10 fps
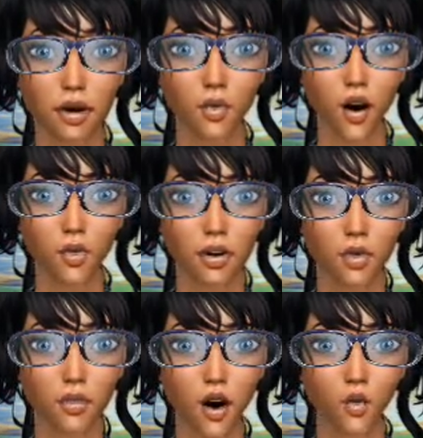Until
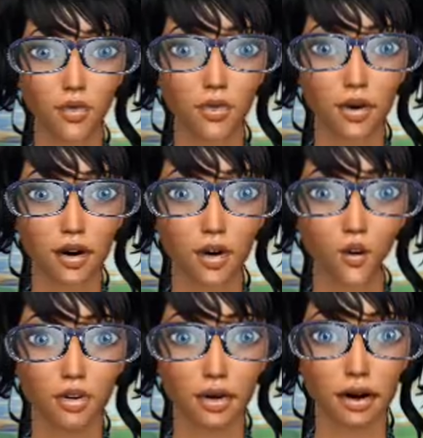next time.
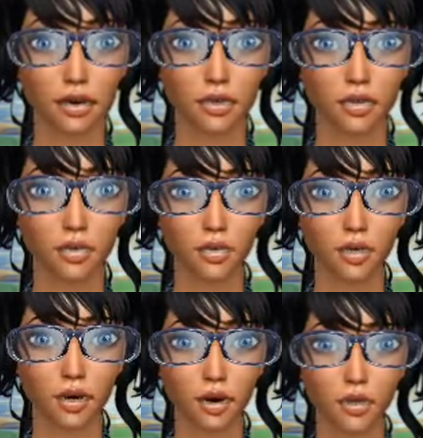This is Veronica,
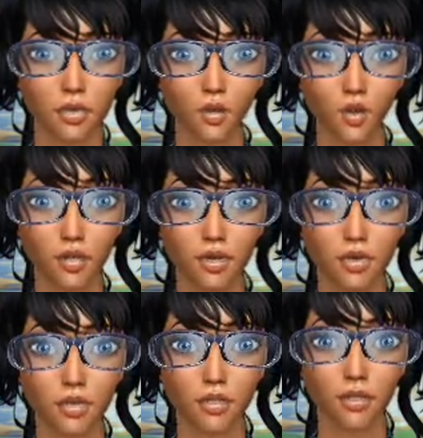saying good
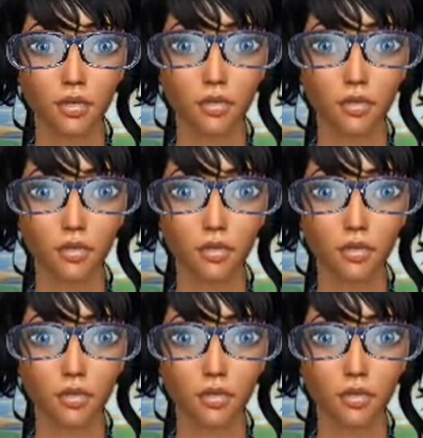day.